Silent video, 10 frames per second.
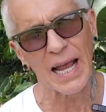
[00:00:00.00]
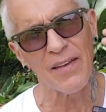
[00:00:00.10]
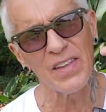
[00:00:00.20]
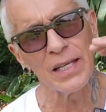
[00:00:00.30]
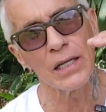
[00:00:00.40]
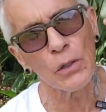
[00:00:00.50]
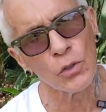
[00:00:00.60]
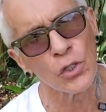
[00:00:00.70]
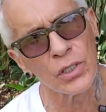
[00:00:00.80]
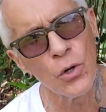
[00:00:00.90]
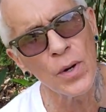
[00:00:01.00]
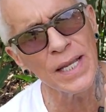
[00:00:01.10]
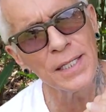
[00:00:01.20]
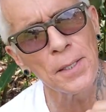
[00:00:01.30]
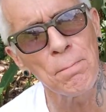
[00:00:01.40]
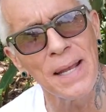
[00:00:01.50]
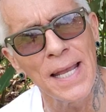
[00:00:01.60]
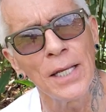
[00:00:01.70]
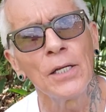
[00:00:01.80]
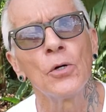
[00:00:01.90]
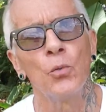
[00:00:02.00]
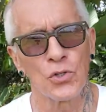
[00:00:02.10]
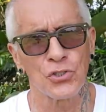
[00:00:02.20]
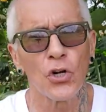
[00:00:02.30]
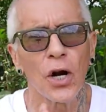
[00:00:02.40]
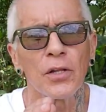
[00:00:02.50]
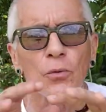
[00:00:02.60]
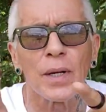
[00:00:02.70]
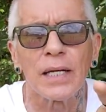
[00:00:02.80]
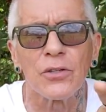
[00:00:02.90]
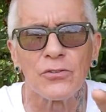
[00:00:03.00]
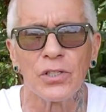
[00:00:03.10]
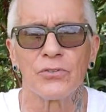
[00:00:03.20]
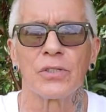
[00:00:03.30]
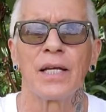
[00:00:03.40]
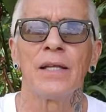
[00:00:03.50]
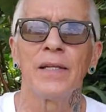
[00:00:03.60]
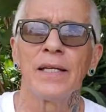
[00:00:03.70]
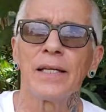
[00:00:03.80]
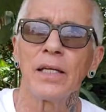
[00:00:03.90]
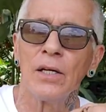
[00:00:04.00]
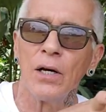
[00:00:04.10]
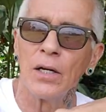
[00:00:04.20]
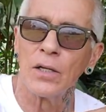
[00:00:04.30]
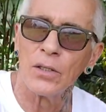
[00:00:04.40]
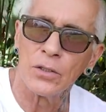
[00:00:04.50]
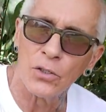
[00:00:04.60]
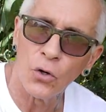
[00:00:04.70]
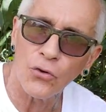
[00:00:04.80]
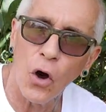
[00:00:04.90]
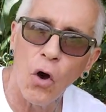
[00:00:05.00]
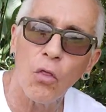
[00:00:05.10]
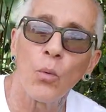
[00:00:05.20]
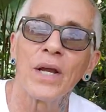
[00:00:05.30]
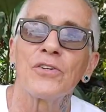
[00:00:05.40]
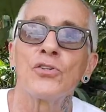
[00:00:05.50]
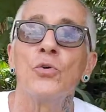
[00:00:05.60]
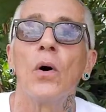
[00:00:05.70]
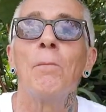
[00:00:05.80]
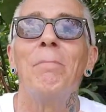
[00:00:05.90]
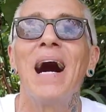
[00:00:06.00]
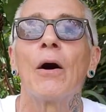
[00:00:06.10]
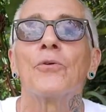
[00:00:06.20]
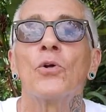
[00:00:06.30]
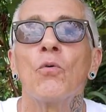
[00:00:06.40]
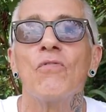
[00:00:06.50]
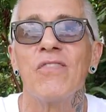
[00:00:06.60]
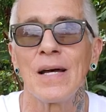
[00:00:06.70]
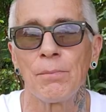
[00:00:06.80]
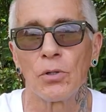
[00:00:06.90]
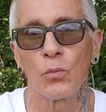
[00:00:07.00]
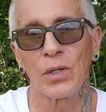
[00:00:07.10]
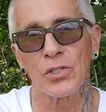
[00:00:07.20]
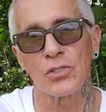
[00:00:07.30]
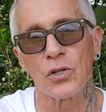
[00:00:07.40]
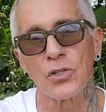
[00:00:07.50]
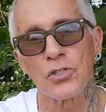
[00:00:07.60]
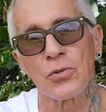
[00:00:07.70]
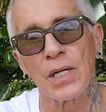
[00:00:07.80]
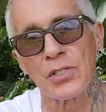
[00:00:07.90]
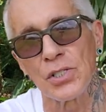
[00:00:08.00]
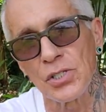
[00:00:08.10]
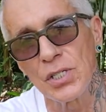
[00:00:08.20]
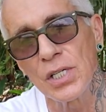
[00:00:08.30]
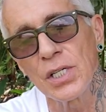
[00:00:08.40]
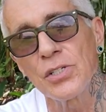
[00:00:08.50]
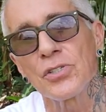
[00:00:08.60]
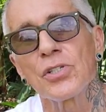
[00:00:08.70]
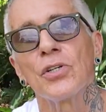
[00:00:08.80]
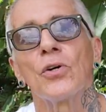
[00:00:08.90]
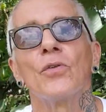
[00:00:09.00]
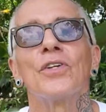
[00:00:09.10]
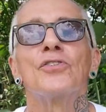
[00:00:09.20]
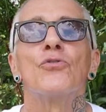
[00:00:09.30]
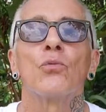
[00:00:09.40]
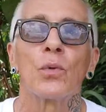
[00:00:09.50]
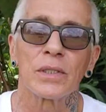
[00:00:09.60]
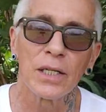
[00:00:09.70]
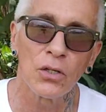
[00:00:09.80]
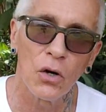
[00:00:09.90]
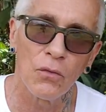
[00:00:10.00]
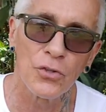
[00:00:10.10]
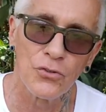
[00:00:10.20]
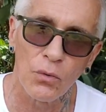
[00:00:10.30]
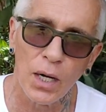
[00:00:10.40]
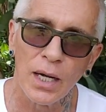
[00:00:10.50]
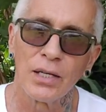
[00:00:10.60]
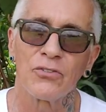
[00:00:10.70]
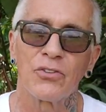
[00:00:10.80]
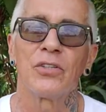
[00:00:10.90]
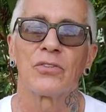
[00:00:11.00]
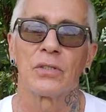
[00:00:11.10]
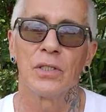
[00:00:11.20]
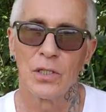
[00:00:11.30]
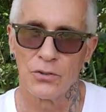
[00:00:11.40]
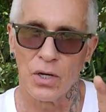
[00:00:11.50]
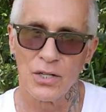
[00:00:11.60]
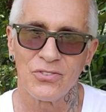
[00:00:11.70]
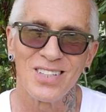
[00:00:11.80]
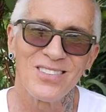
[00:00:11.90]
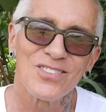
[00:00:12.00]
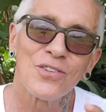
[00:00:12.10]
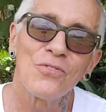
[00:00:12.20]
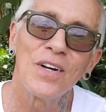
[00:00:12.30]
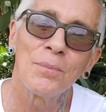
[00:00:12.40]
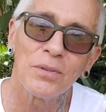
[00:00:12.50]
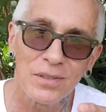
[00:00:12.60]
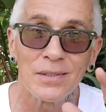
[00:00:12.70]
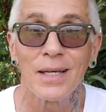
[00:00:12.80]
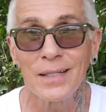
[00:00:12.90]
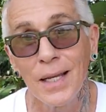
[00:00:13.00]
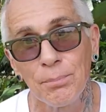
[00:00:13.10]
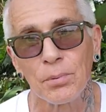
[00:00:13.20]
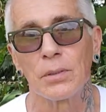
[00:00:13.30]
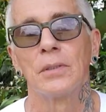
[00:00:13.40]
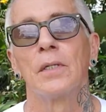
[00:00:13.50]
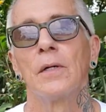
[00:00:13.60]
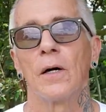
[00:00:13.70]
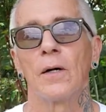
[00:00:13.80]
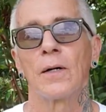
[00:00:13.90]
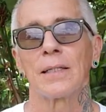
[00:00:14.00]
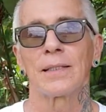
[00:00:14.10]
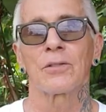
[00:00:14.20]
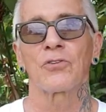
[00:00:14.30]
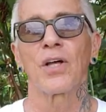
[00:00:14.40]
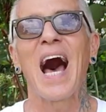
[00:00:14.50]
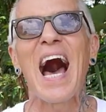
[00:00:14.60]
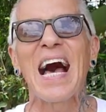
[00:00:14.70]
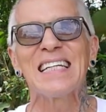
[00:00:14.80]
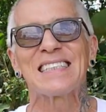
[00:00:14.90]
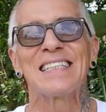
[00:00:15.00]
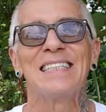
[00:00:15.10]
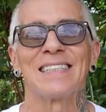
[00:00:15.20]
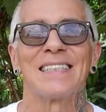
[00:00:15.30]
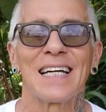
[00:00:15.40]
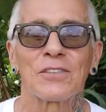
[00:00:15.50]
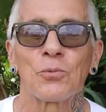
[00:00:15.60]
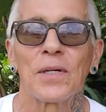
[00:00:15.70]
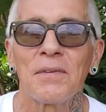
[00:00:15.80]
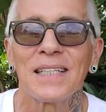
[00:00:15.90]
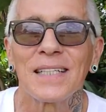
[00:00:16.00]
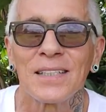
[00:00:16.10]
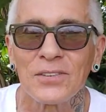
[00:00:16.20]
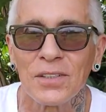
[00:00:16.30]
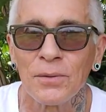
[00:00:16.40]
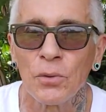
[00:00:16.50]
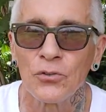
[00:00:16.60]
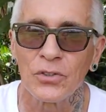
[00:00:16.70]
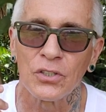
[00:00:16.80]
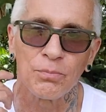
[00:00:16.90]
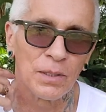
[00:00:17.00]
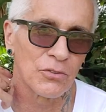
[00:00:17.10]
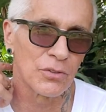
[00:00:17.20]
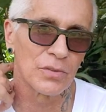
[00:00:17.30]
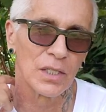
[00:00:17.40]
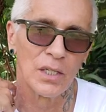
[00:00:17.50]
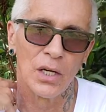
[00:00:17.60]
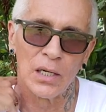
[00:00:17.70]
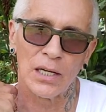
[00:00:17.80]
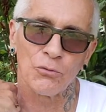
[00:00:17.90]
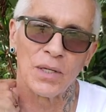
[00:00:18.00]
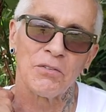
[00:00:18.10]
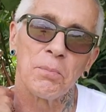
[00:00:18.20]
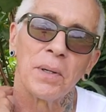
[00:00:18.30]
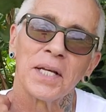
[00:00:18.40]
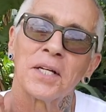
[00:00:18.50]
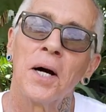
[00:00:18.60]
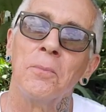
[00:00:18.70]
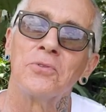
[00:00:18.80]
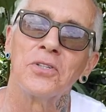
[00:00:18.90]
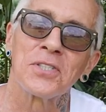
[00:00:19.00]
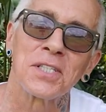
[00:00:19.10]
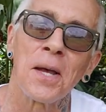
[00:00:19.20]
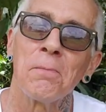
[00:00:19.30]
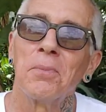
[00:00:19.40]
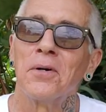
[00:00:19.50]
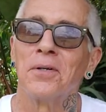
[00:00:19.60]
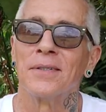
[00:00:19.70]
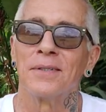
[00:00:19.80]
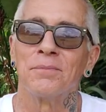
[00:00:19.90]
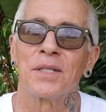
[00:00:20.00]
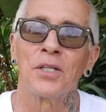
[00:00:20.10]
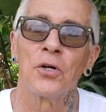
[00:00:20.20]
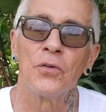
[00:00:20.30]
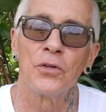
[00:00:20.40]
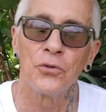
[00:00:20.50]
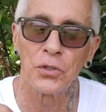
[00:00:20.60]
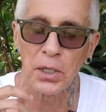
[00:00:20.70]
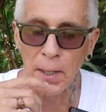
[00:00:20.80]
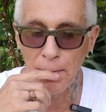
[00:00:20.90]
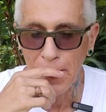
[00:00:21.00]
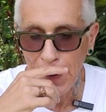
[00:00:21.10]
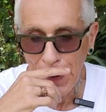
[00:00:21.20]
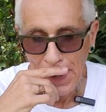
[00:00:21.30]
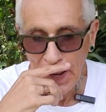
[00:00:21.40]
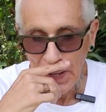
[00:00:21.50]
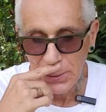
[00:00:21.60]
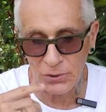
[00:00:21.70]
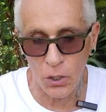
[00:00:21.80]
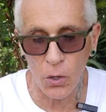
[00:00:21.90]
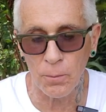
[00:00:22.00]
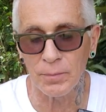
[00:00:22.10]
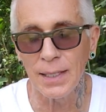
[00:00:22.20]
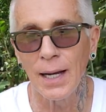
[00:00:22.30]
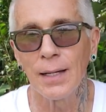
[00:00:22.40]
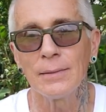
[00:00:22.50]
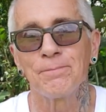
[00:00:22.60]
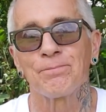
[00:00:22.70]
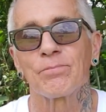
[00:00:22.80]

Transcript: and then going into may we're starting the rainy season and then it goes all the way to about november when it starts transitioning into you know the what they call the dry season dry season is november to like april all right that's the high season that's where everything is the most expensive that's when everybody comes december and the you know the new year so now